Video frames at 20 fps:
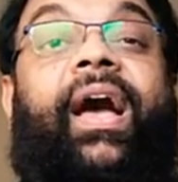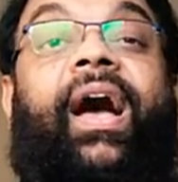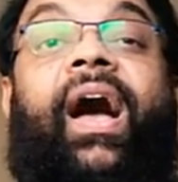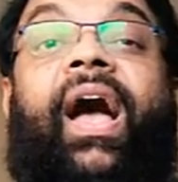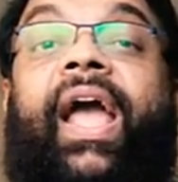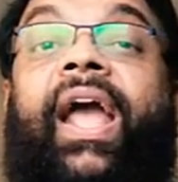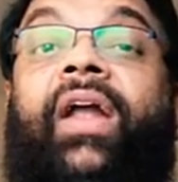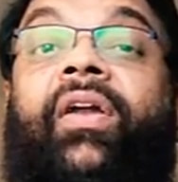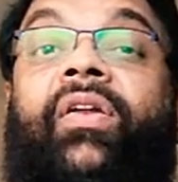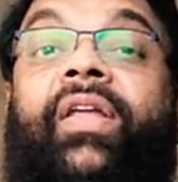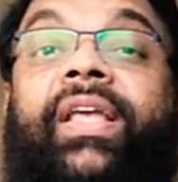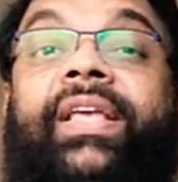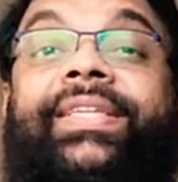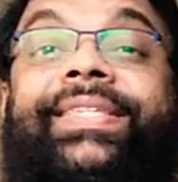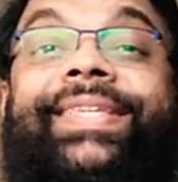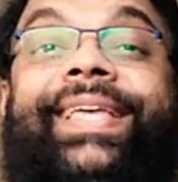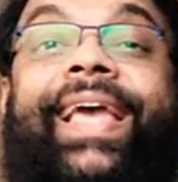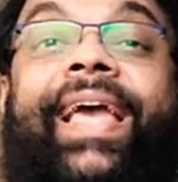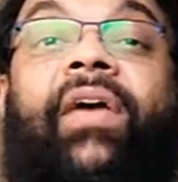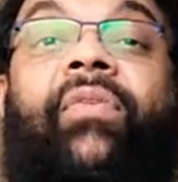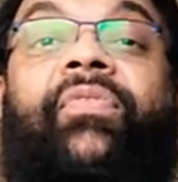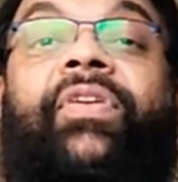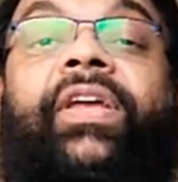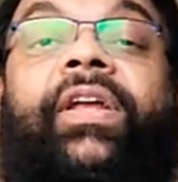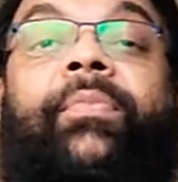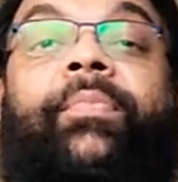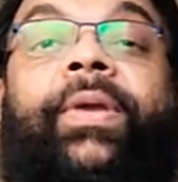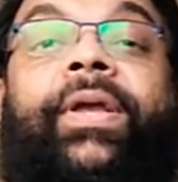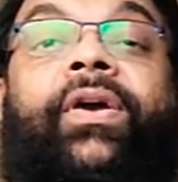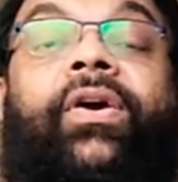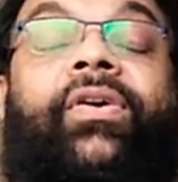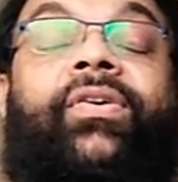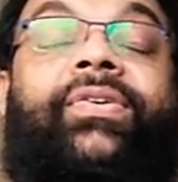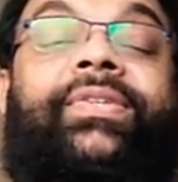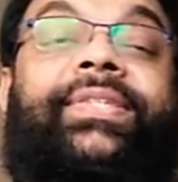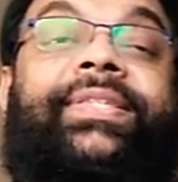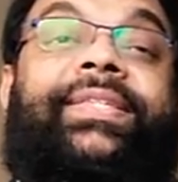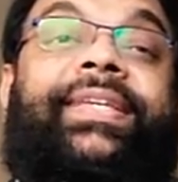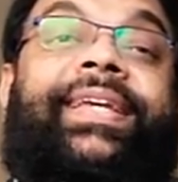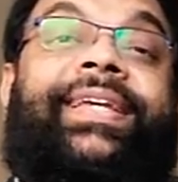iron is heavier
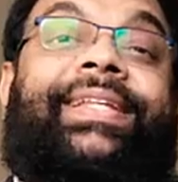because